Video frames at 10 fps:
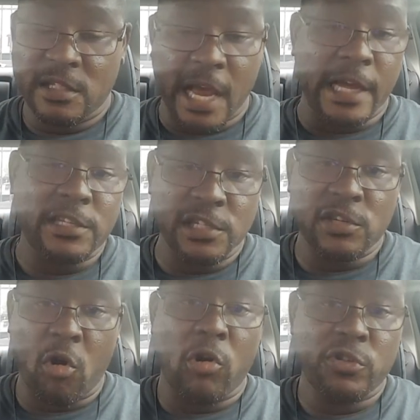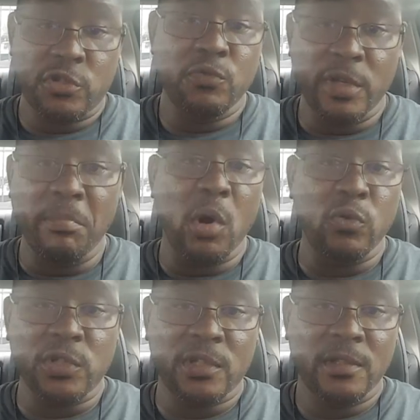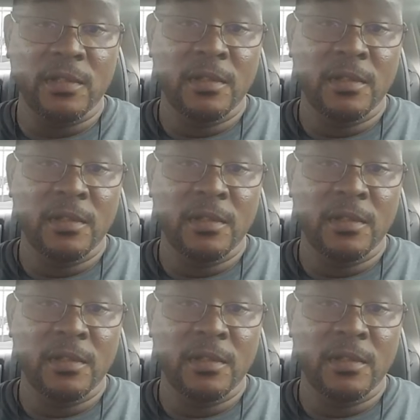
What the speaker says: Taxes cost you the most.